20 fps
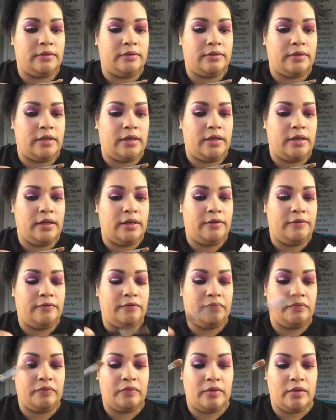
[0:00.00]
Okay.
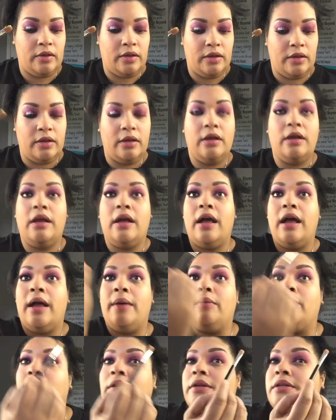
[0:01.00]

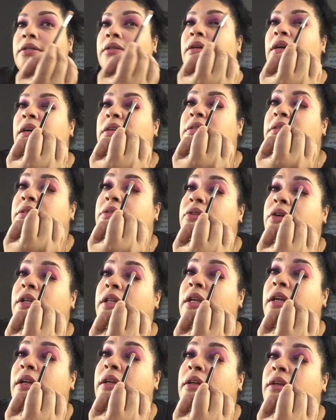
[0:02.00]
I'm going to concentrate
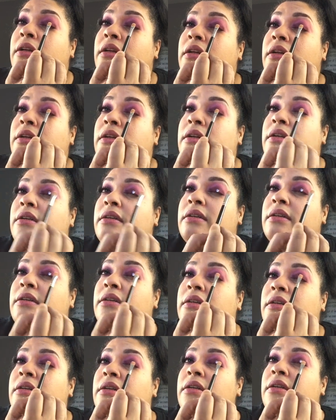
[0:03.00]
that on
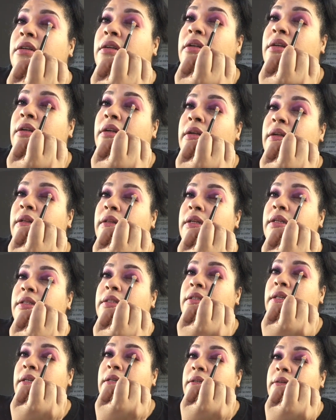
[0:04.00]
the
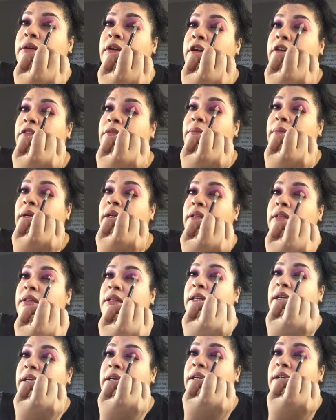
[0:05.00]
center of my
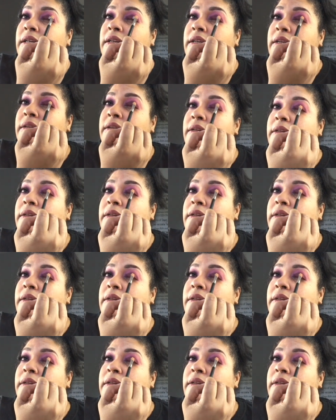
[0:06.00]
lid.